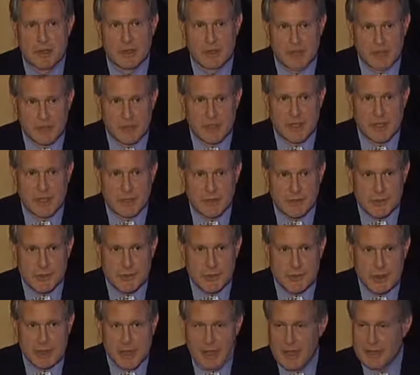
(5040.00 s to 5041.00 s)
The liver does.
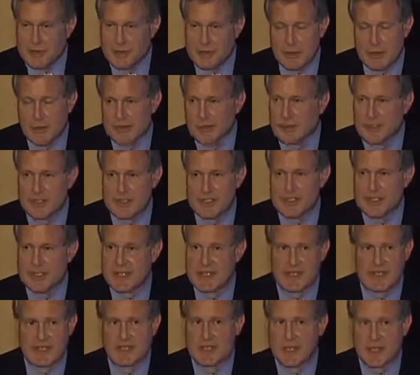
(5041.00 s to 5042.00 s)
And the liver doesn't
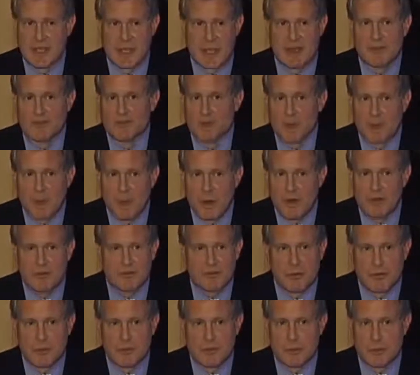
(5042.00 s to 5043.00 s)
get sick after one
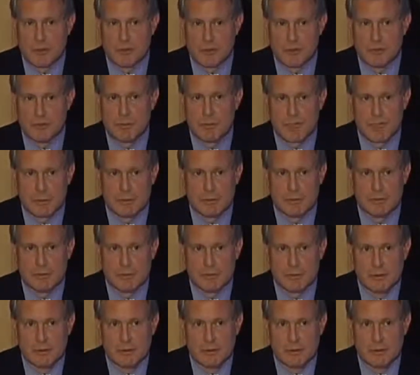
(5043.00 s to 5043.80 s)
fructose meal.